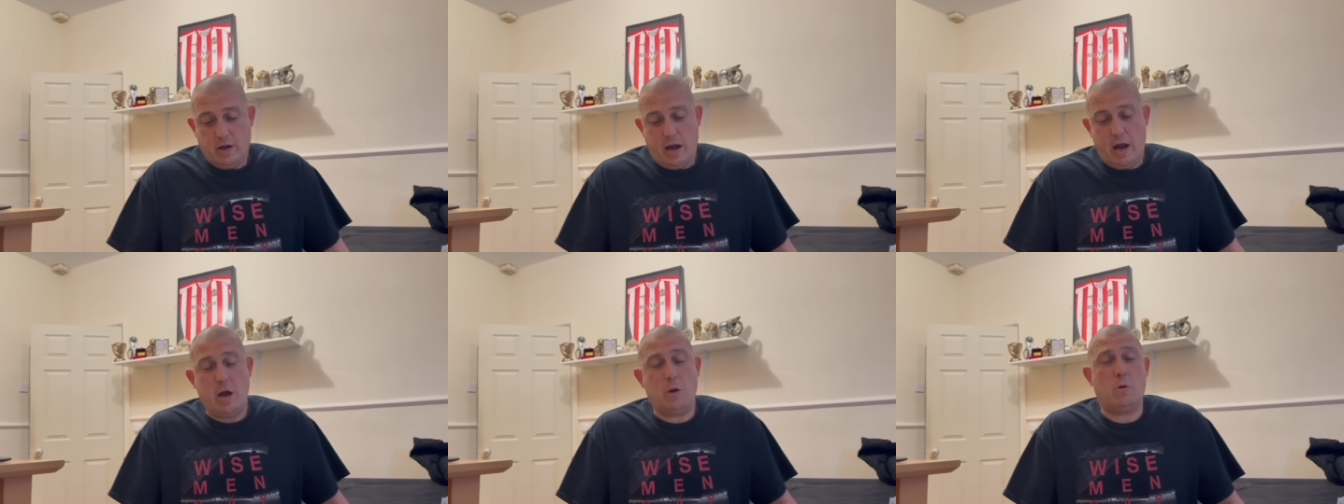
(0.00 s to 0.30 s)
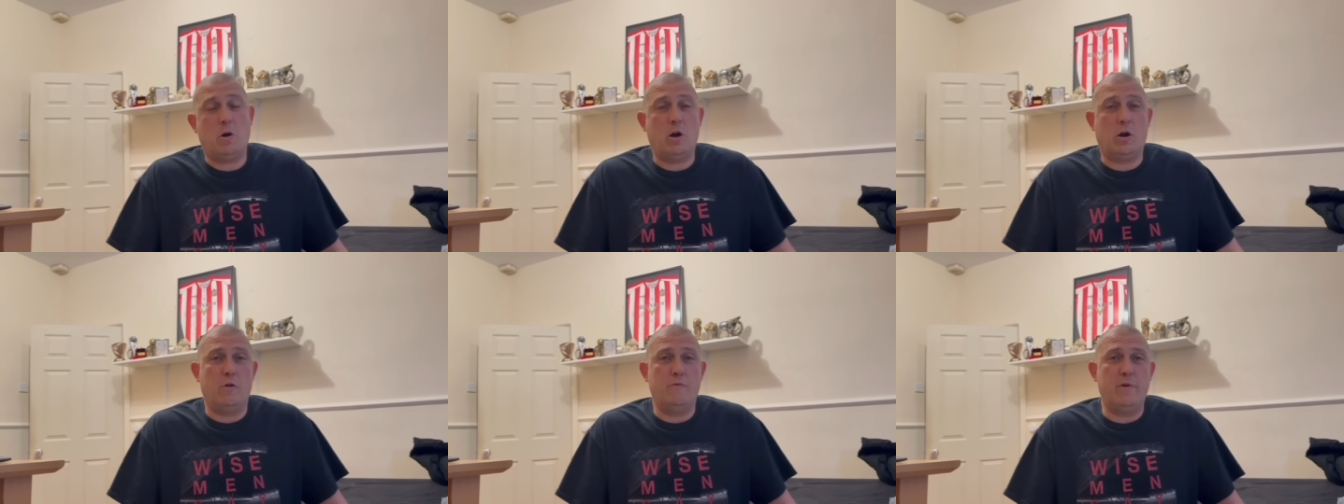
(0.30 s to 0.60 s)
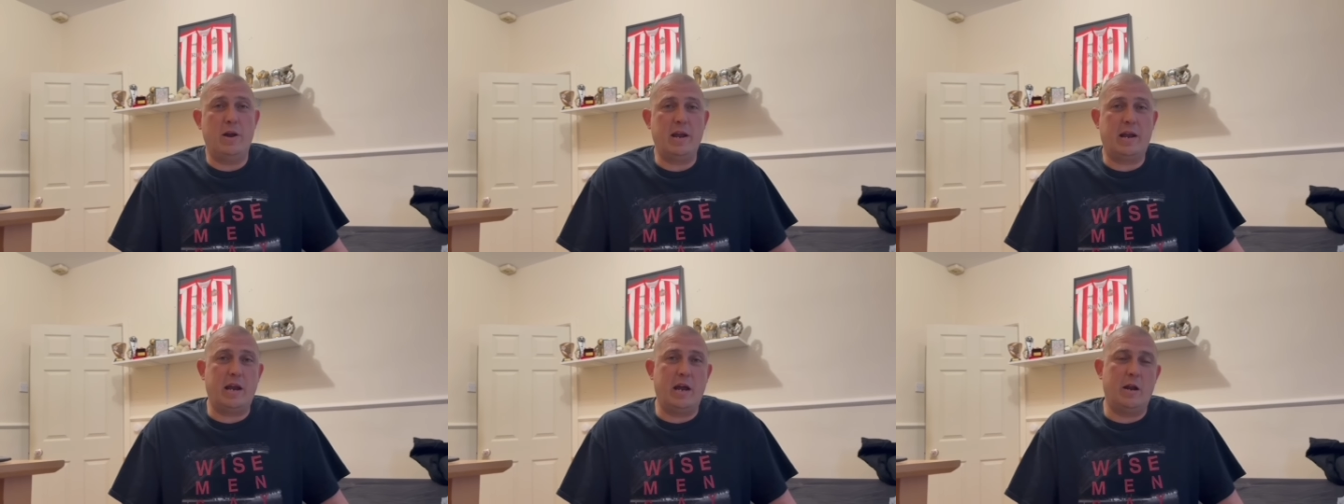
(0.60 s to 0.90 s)
Ekwa got
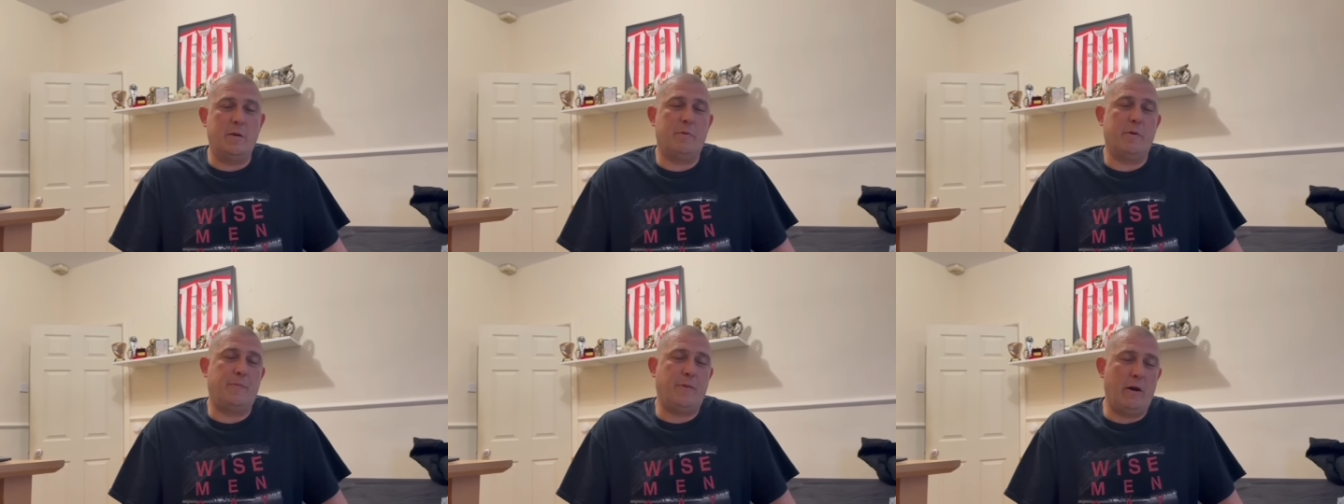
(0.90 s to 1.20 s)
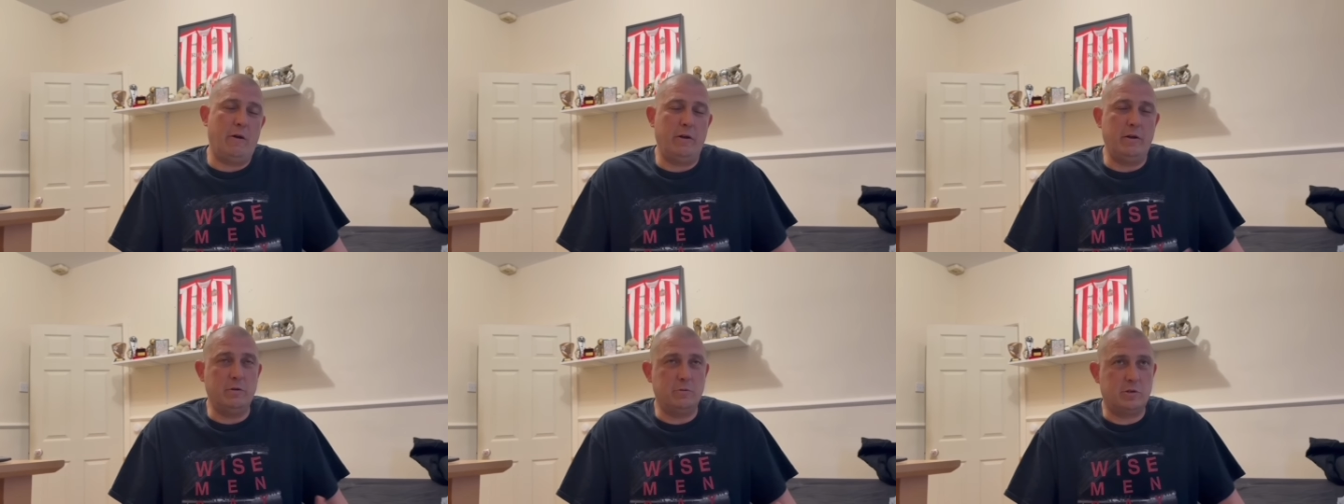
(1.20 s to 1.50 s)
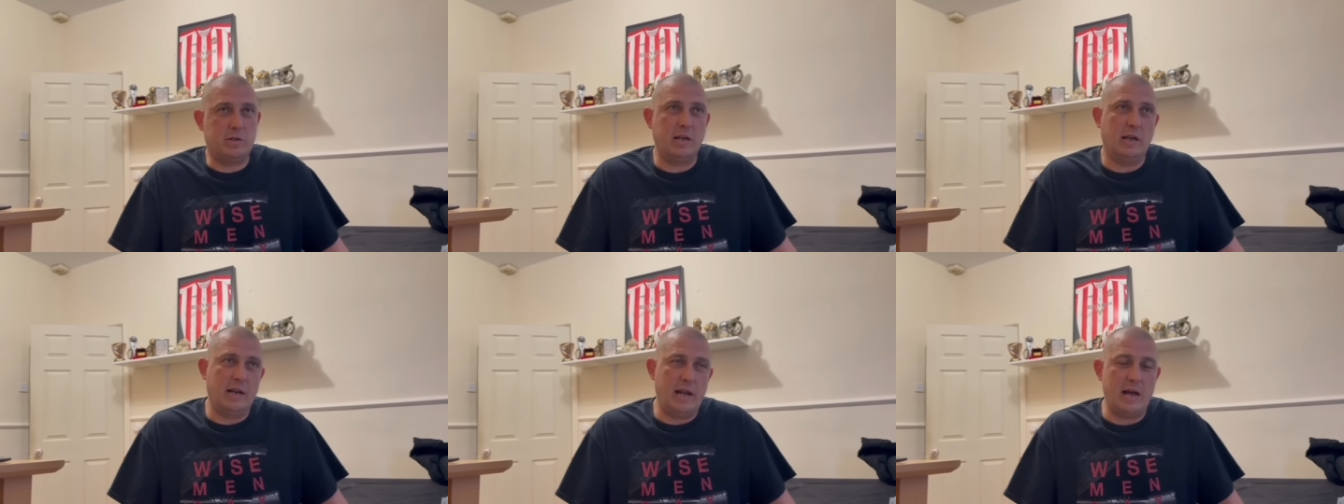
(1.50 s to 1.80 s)
relegated, but apparently he was
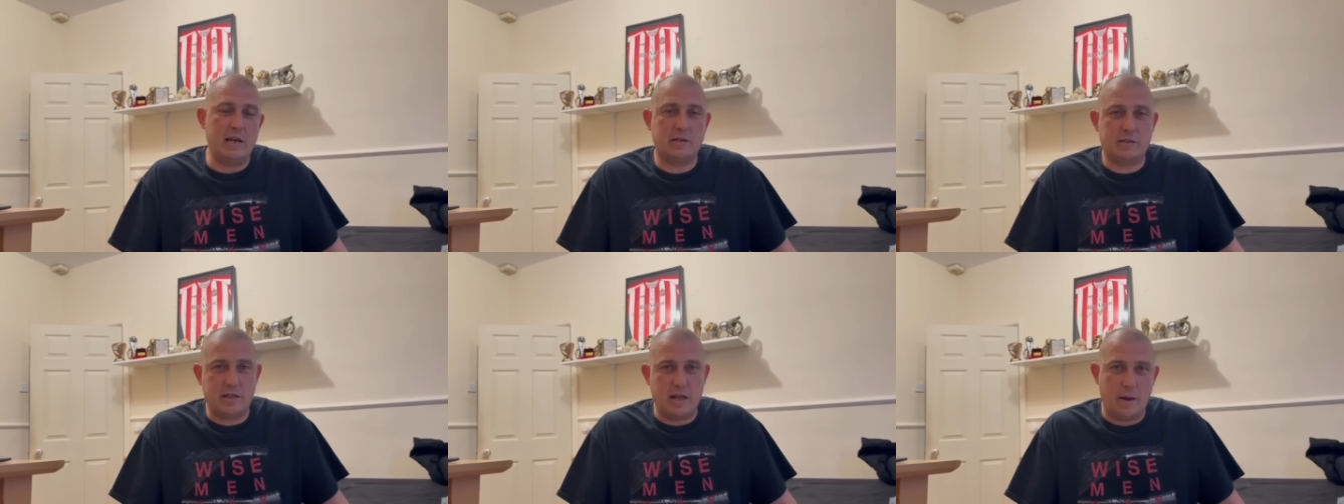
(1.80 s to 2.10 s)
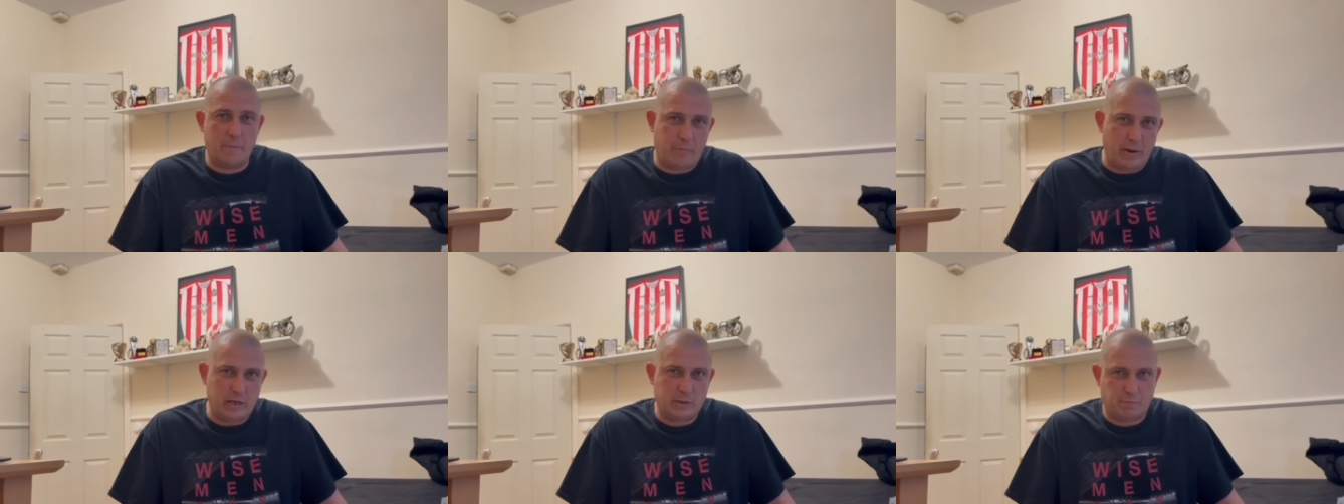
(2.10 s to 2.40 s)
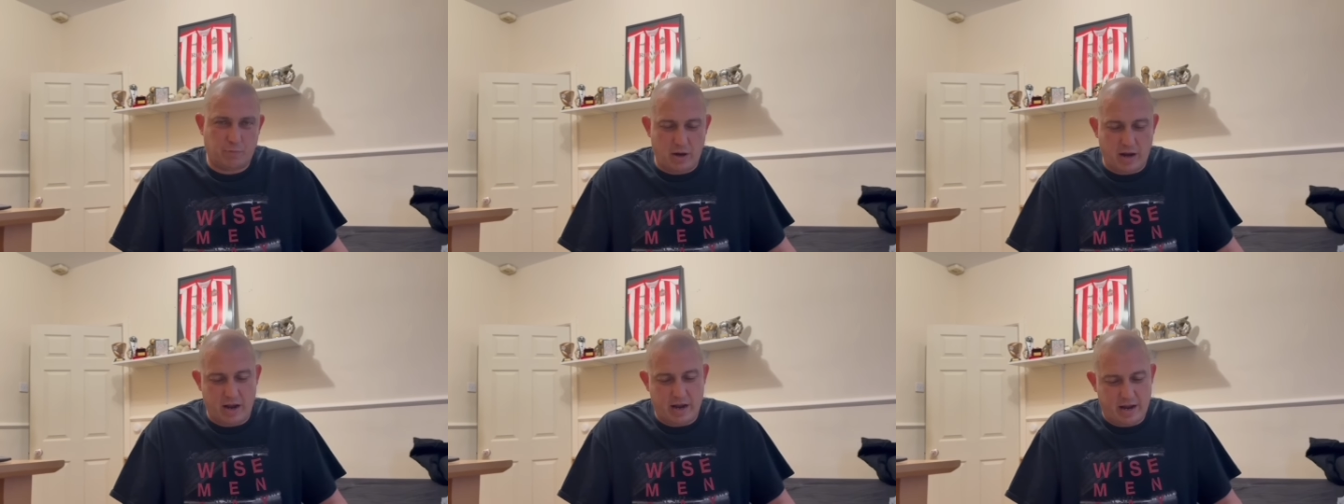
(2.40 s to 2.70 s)
still their best
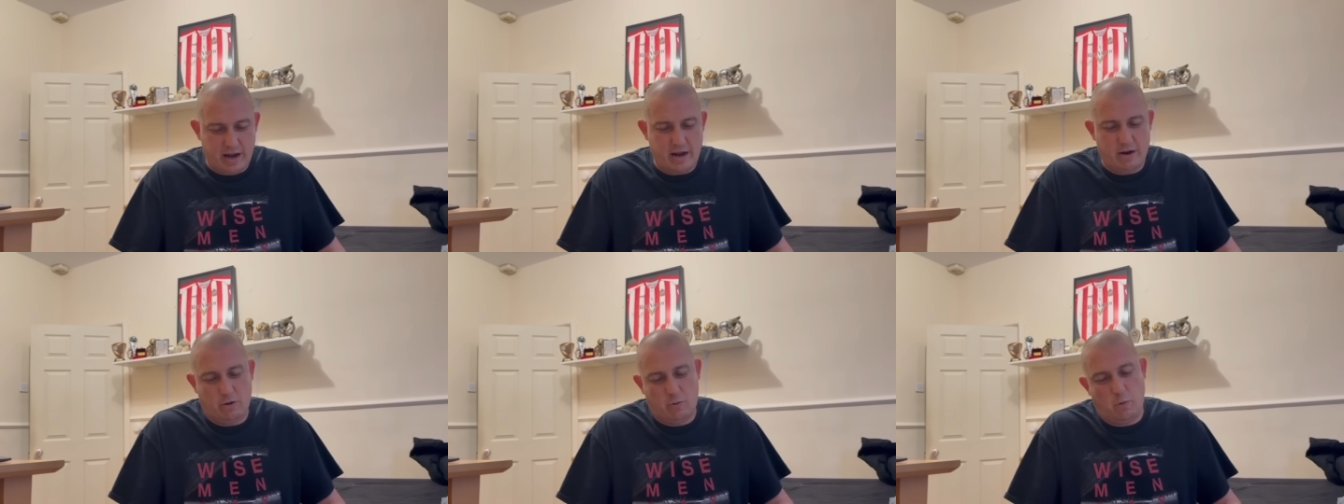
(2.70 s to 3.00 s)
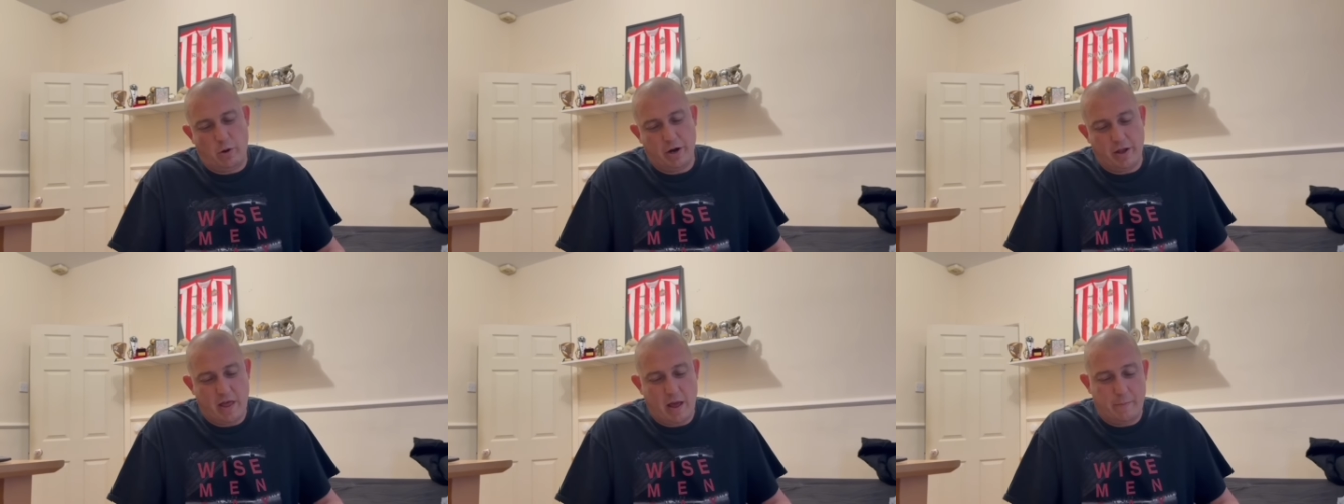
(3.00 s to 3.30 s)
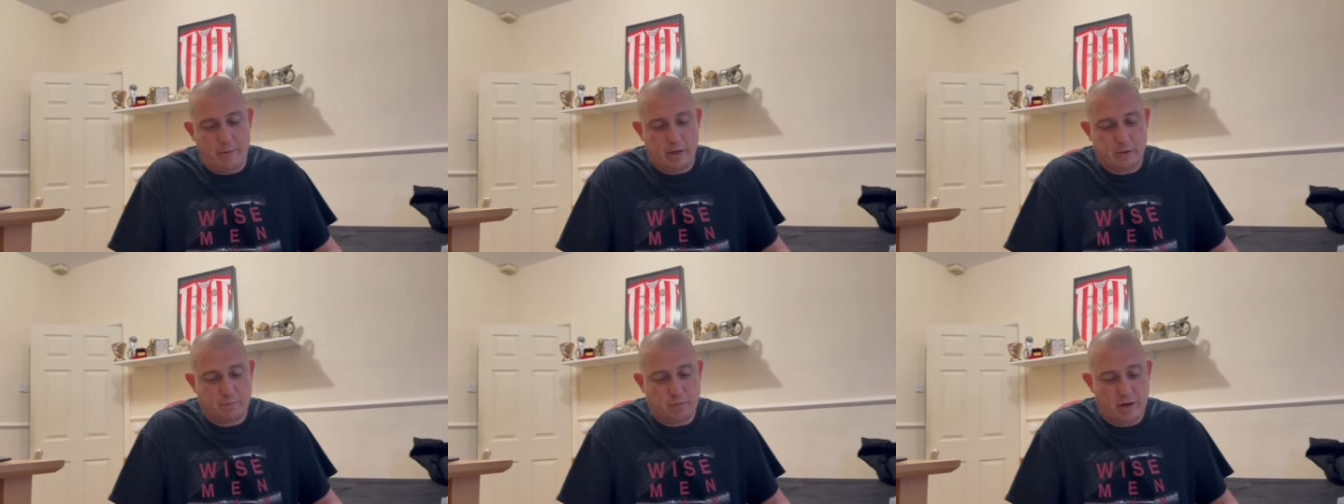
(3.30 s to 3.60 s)
player, or one of their
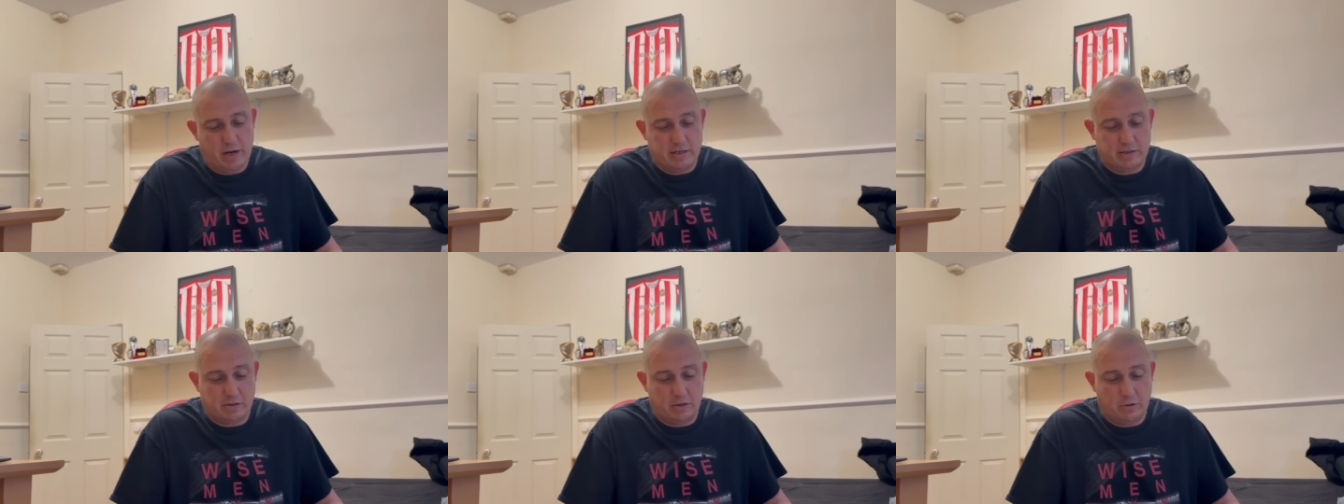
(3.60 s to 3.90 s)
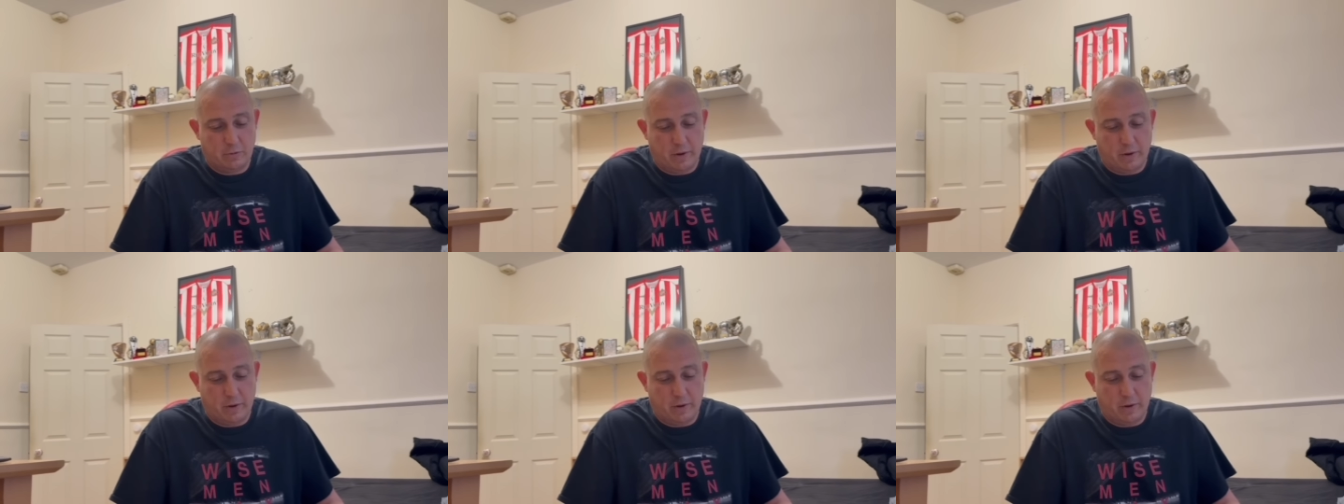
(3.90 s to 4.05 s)
best players, and they